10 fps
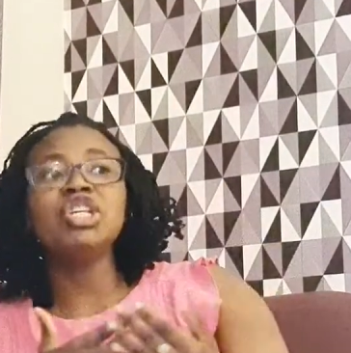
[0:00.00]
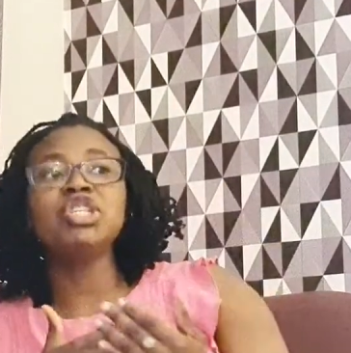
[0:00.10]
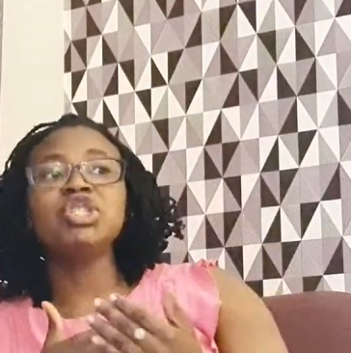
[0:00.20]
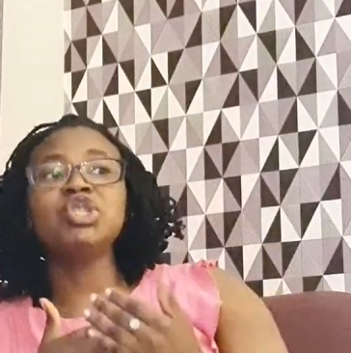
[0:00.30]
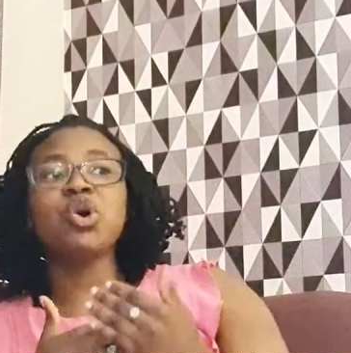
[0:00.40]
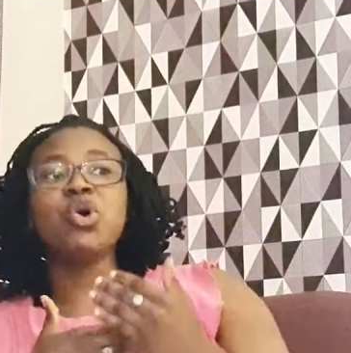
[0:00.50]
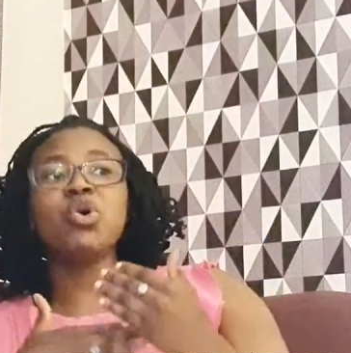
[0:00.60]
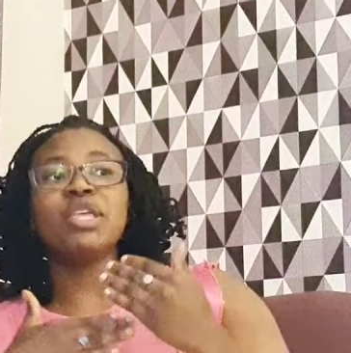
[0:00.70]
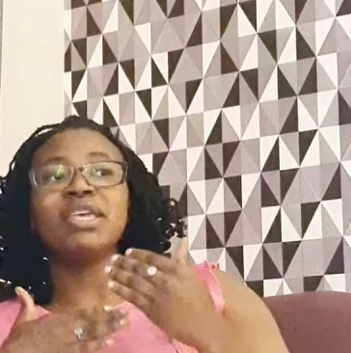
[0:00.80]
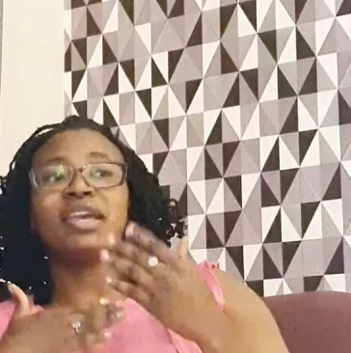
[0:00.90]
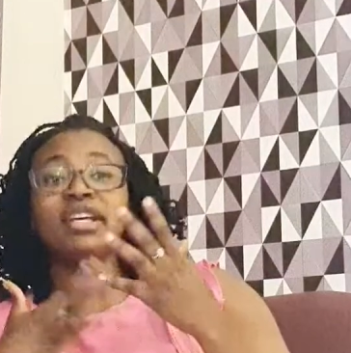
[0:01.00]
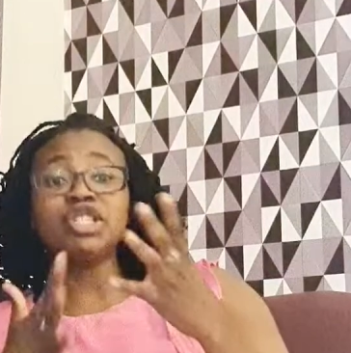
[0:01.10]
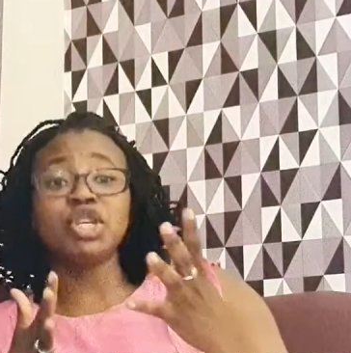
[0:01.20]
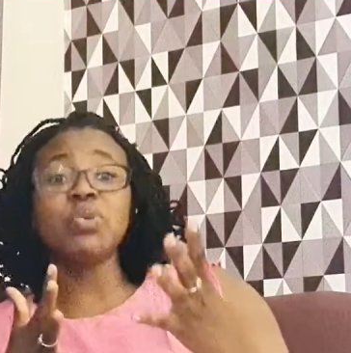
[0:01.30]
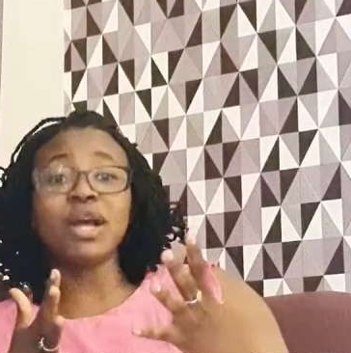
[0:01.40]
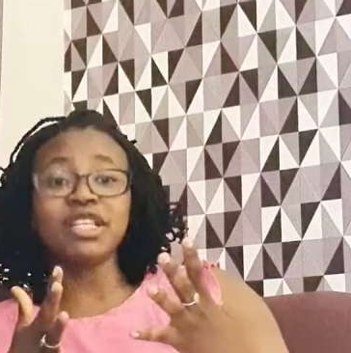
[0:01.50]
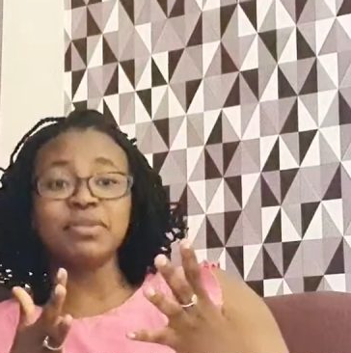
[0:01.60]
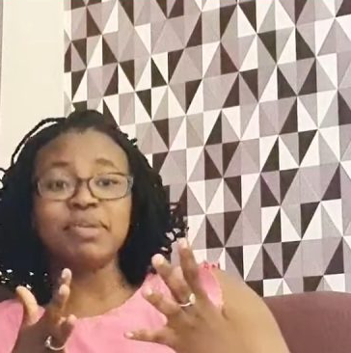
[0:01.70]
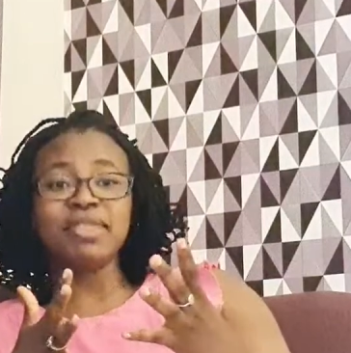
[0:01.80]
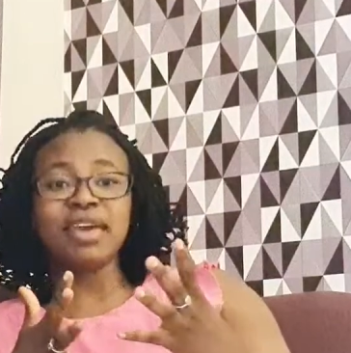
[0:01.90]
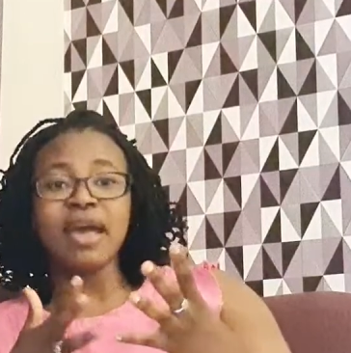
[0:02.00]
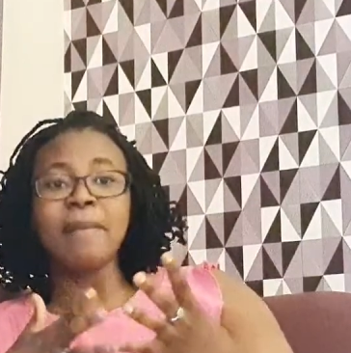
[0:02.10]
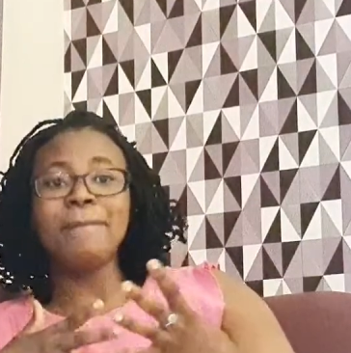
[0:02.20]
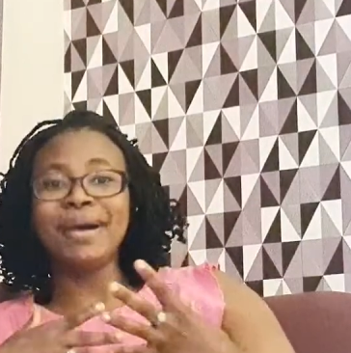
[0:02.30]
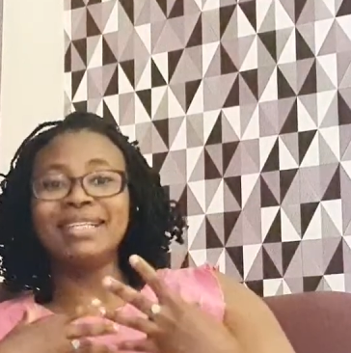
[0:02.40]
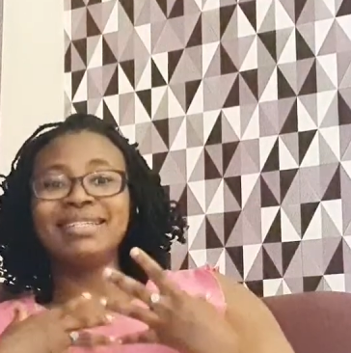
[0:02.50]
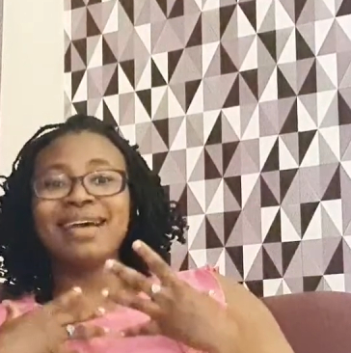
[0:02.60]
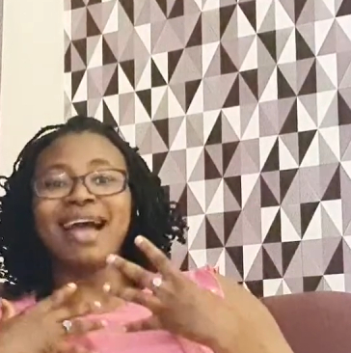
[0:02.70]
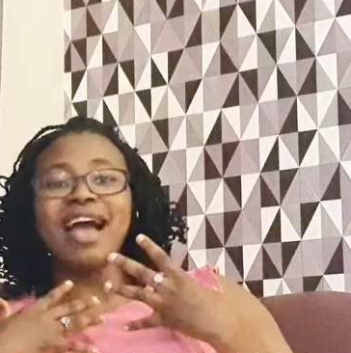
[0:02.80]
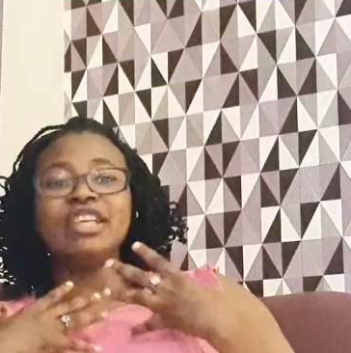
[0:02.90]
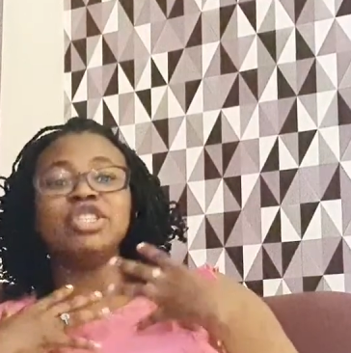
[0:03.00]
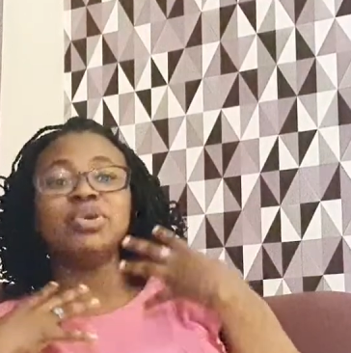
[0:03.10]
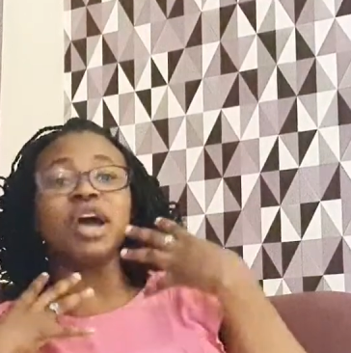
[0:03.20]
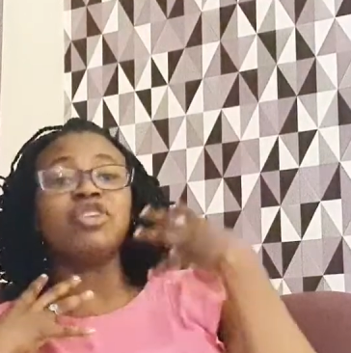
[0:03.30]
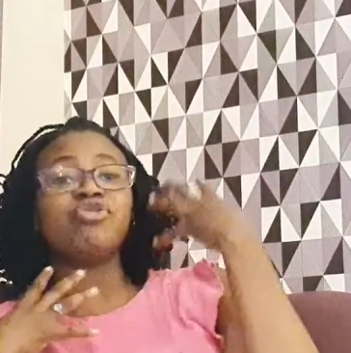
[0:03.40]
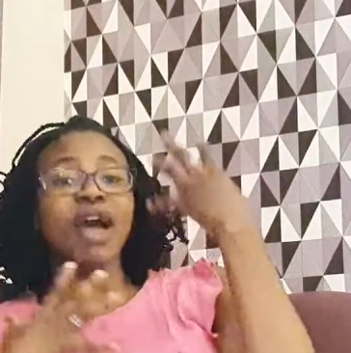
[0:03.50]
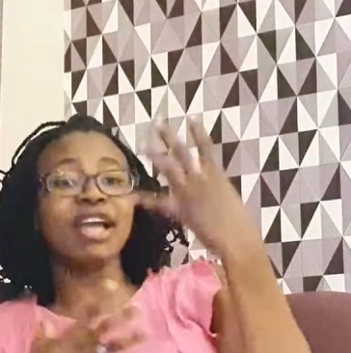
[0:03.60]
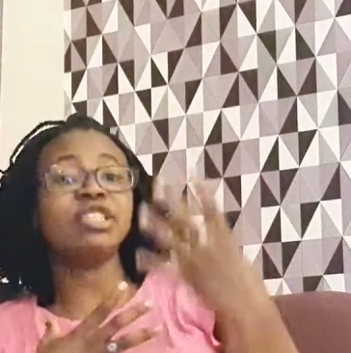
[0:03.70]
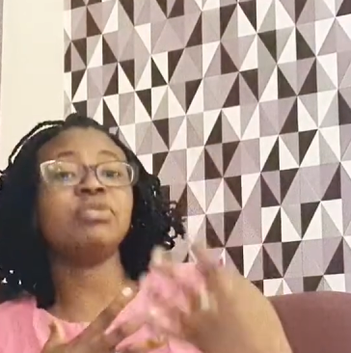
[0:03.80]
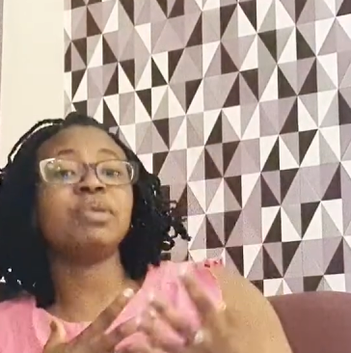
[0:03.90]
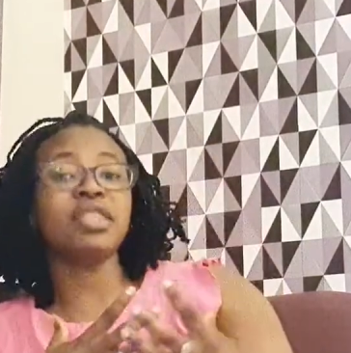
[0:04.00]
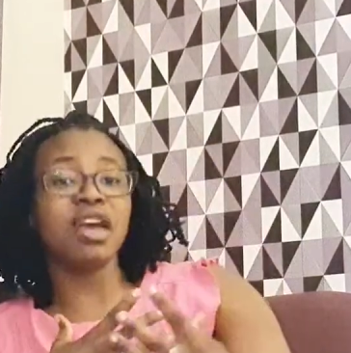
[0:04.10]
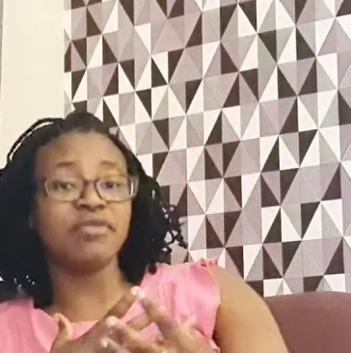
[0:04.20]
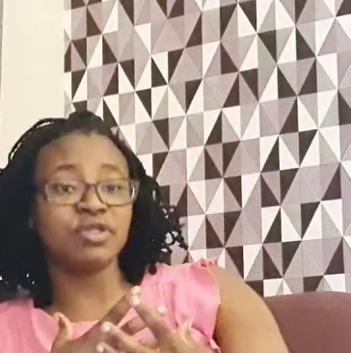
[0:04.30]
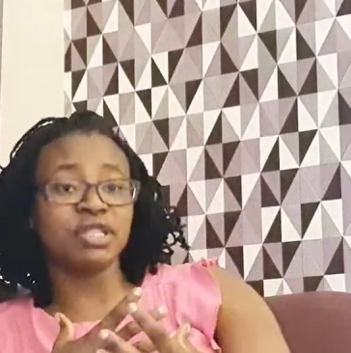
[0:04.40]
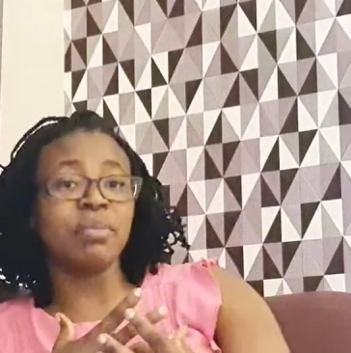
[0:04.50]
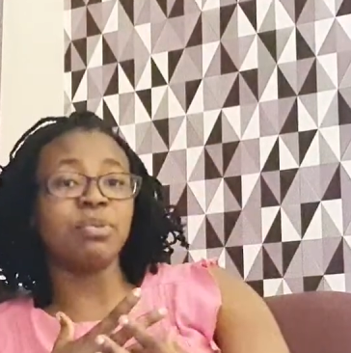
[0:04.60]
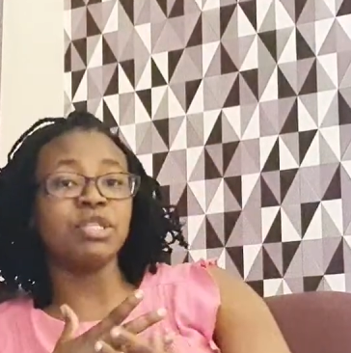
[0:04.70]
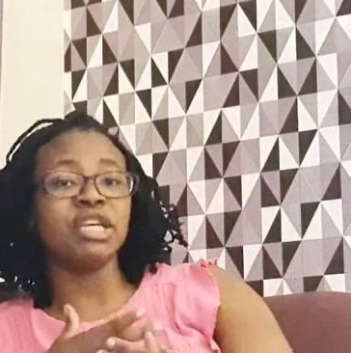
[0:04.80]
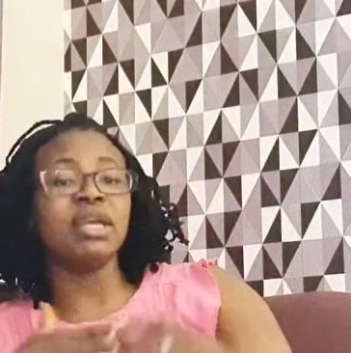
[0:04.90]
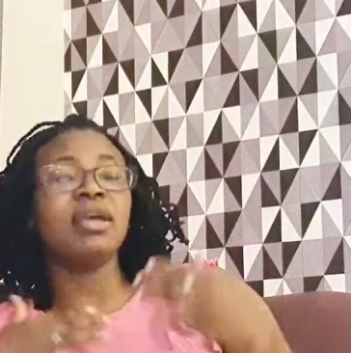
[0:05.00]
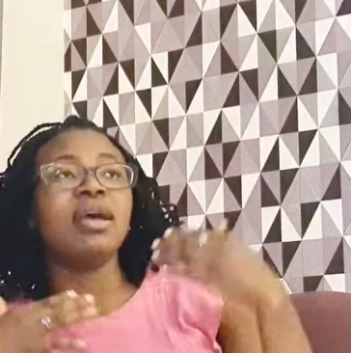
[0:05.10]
So yes, you want to be there, but as you are trying to be there for somebody,